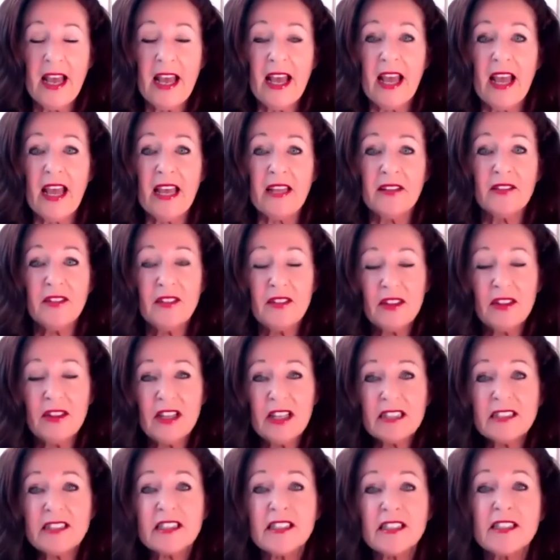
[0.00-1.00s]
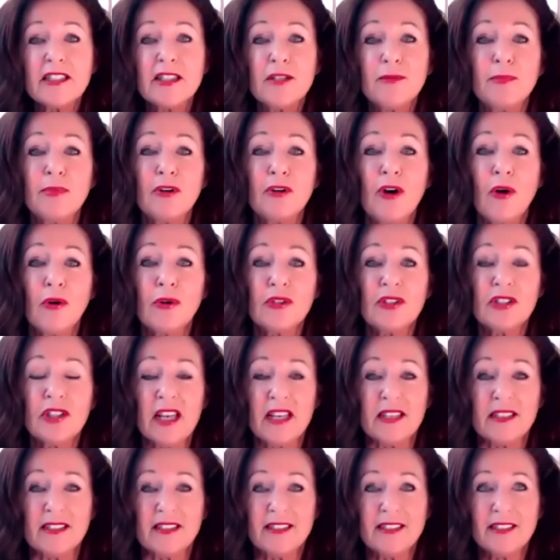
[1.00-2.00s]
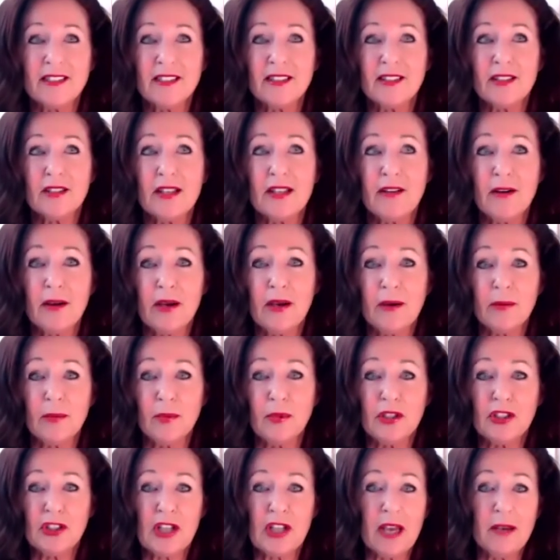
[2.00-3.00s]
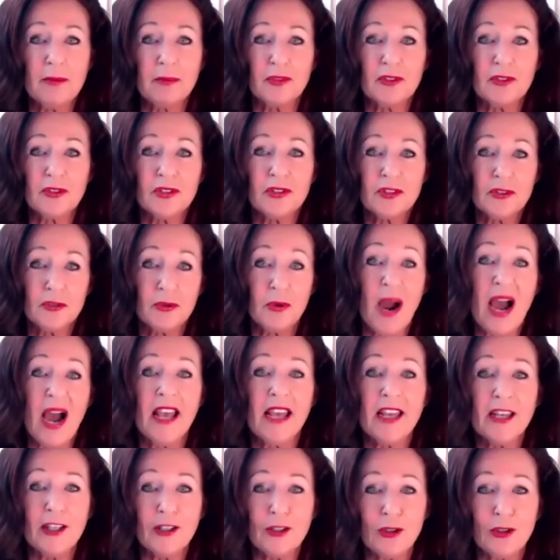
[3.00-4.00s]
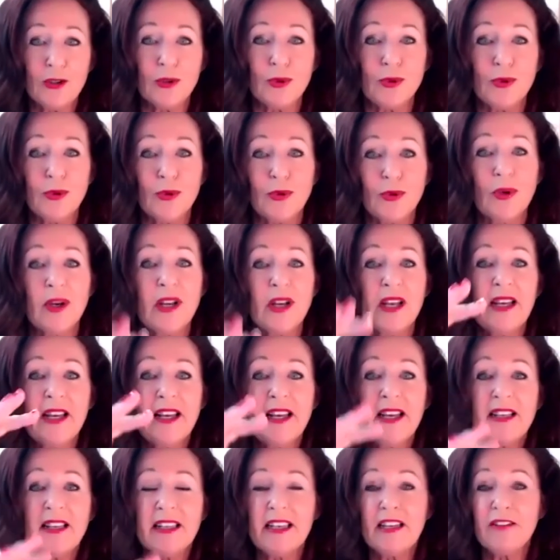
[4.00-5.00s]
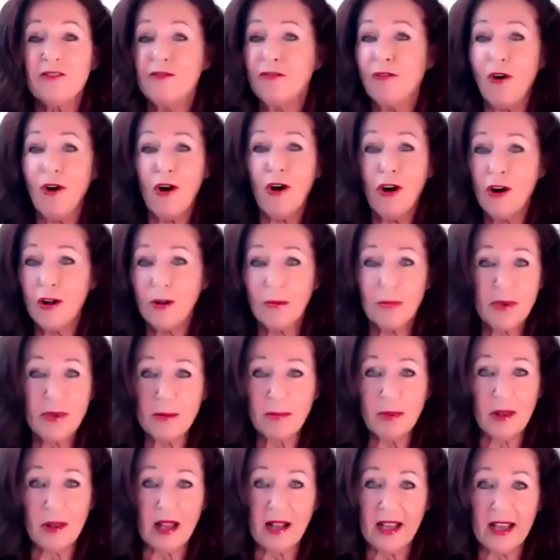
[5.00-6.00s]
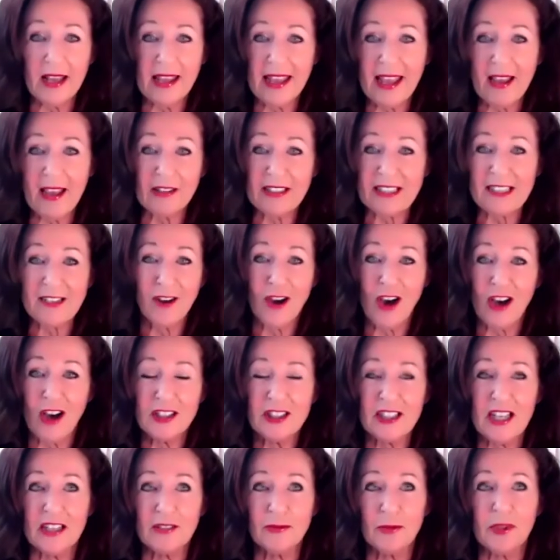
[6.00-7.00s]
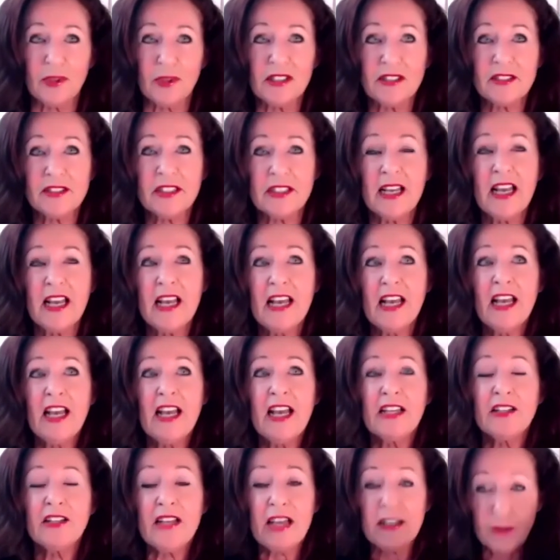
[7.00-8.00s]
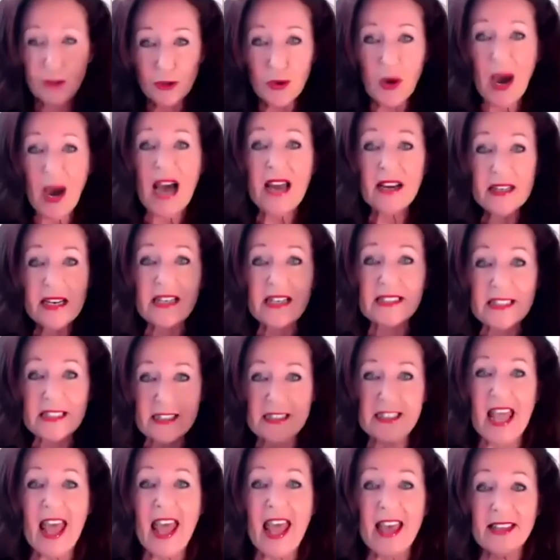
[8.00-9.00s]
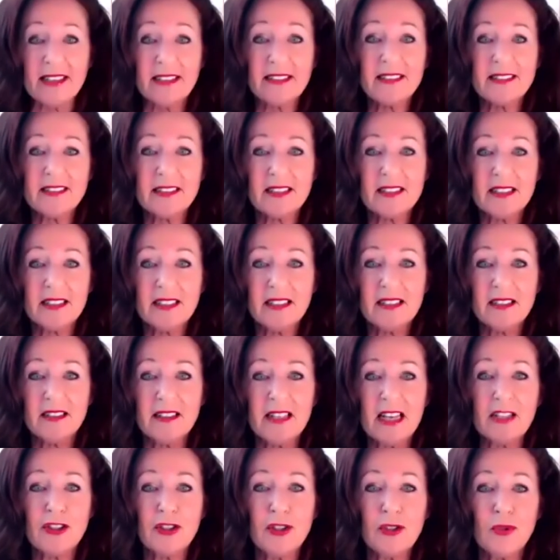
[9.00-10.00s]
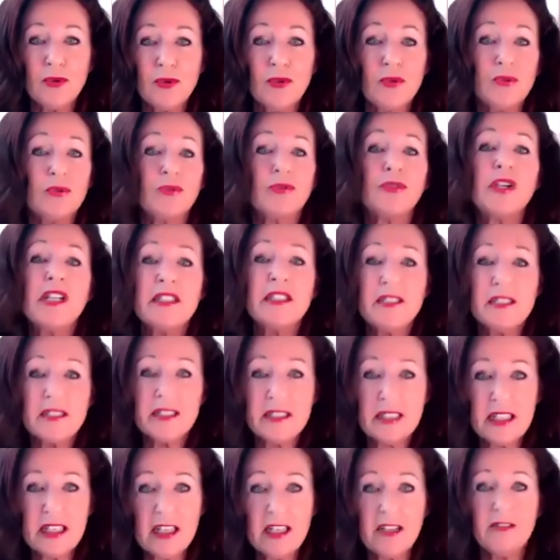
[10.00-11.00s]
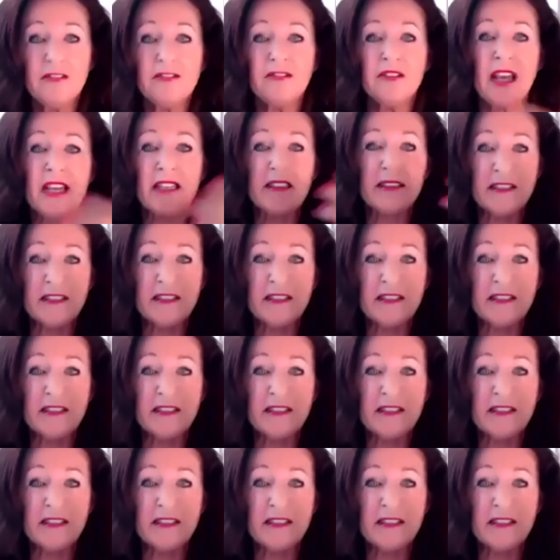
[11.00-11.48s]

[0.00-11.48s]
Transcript: and this is the process uh, which i'm trying to give all people i get in contact with to understand that you receive and